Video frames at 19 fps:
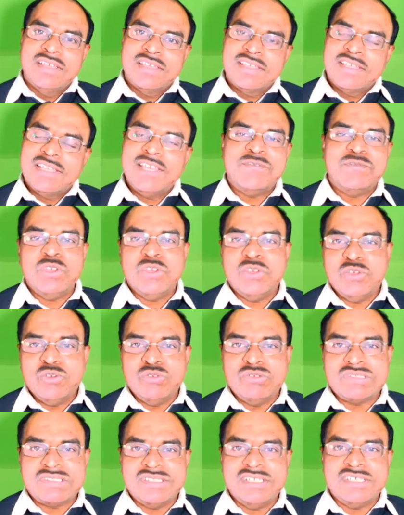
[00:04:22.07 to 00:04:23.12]
If you
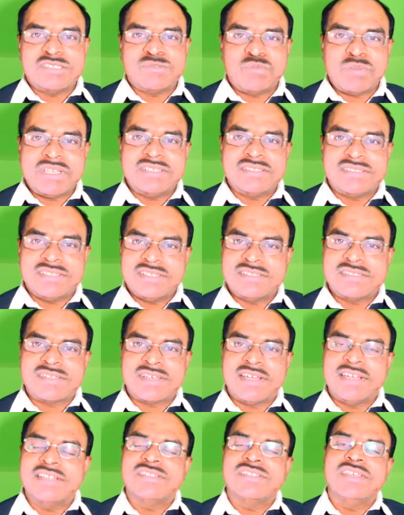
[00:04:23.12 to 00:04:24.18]
use this pricing
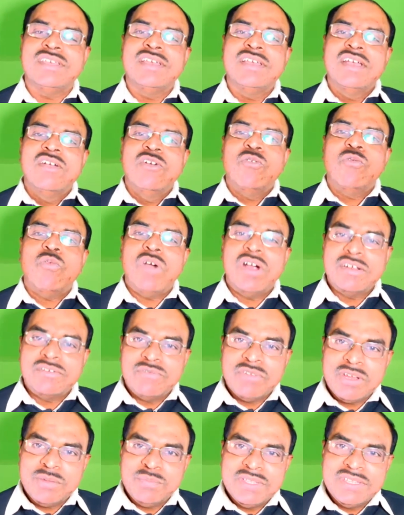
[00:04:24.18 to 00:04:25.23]
strategy, what
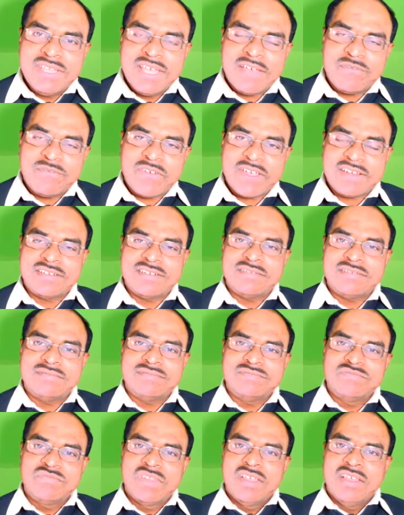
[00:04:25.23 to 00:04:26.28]
will be the effect?
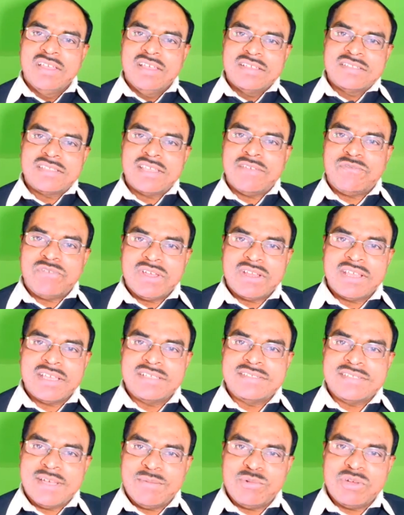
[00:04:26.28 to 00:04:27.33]
Say for
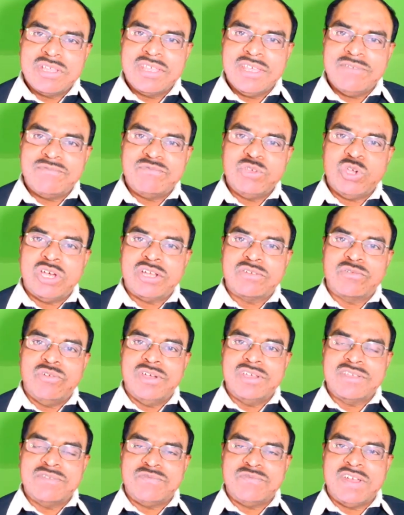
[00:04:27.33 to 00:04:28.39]
example, if you are
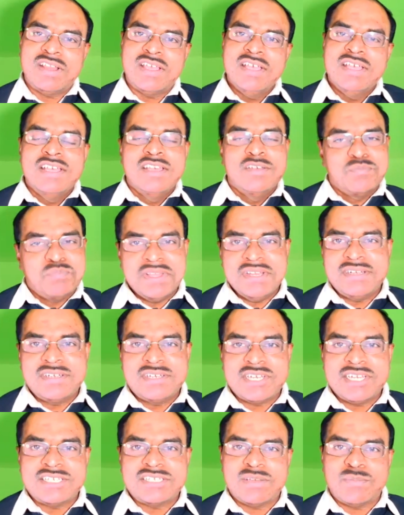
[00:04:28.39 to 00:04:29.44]
going for
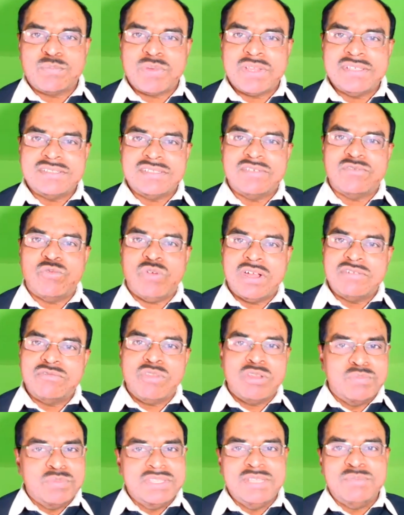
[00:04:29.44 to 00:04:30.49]
penetration pricing, what
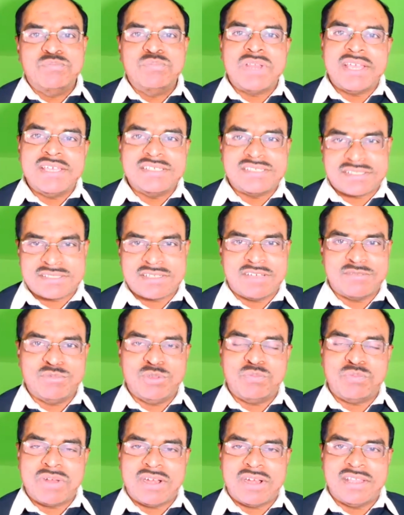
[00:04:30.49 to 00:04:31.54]
will be the price of the
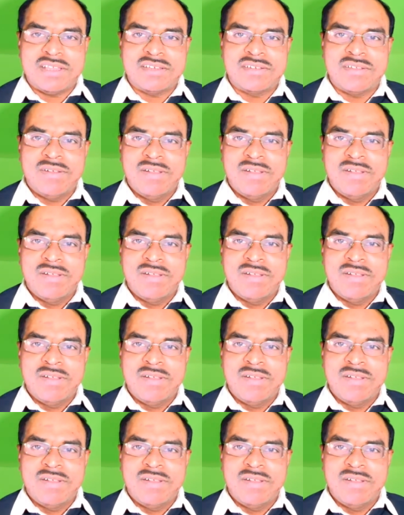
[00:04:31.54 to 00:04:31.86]
product?